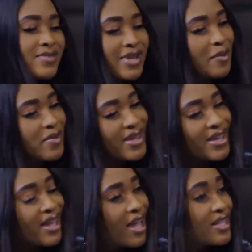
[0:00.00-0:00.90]

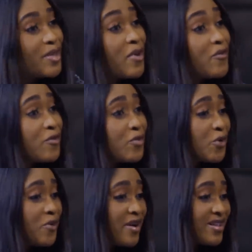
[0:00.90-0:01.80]
Dami, the perfume
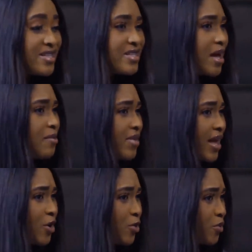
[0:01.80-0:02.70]
you're wearing, is that
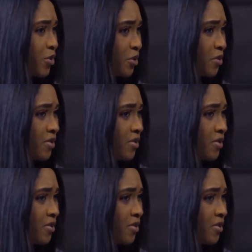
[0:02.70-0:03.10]
black or pure?